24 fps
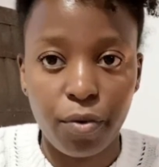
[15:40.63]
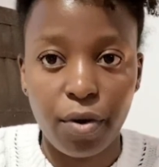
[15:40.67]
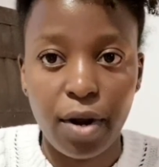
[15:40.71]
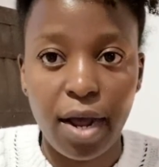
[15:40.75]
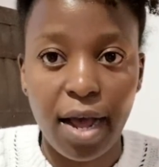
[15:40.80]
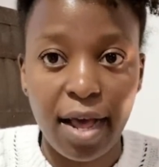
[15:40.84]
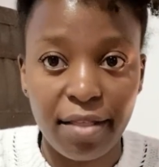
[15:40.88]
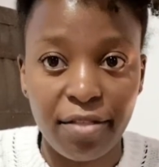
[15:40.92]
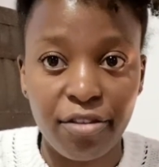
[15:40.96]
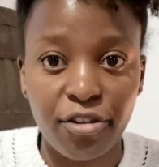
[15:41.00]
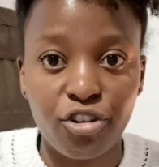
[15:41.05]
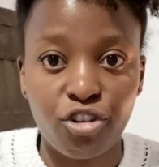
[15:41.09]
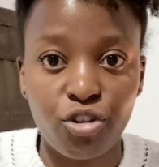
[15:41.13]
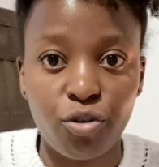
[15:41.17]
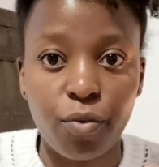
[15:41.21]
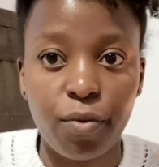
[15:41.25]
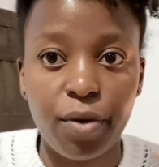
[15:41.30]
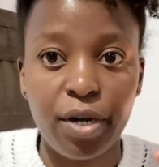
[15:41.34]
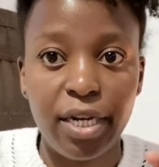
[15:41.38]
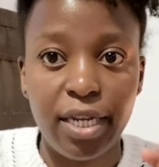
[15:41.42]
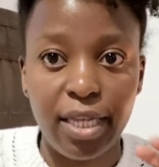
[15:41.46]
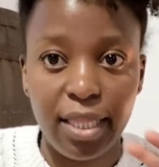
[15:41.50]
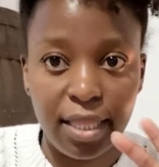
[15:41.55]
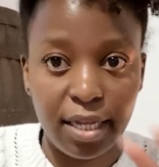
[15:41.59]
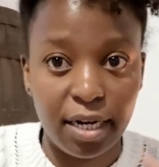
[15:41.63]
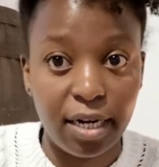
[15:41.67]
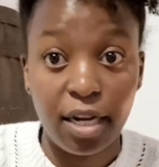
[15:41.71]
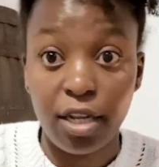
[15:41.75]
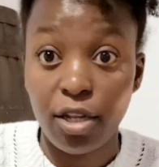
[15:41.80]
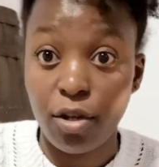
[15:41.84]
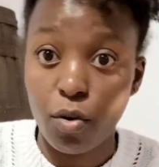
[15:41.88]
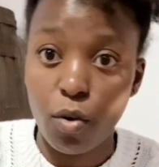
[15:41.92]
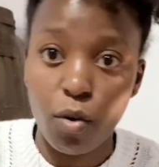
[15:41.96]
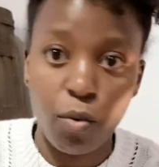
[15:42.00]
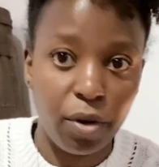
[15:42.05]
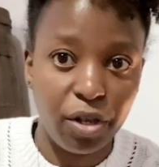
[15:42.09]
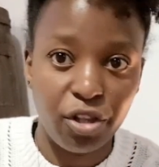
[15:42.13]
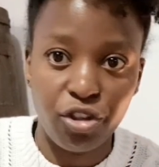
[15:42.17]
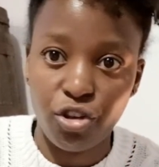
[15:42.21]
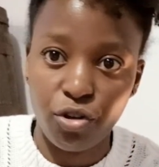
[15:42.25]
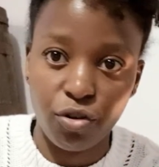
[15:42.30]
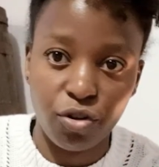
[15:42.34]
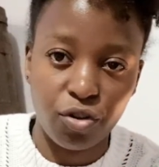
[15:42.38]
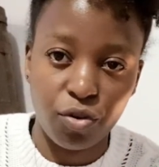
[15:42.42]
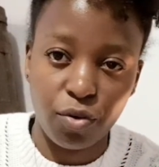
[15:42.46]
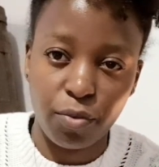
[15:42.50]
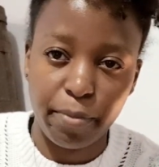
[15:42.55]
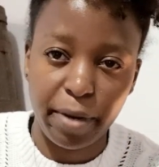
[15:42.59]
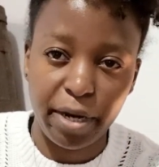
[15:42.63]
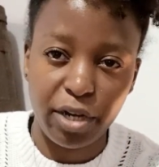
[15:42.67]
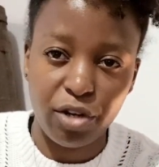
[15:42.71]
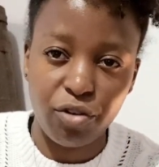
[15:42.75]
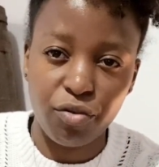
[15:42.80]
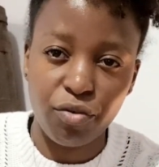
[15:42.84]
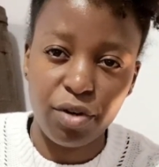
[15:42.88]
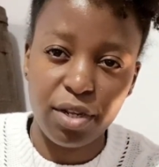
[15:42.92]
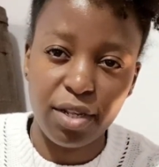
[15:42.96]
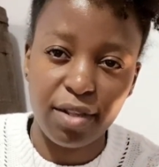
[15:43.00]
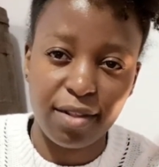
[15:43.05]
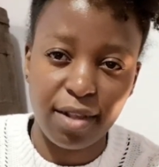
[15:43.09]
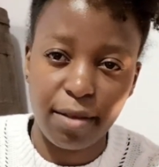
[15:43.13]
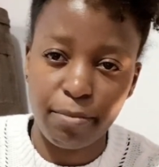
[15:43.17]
others already that I always use on my trees.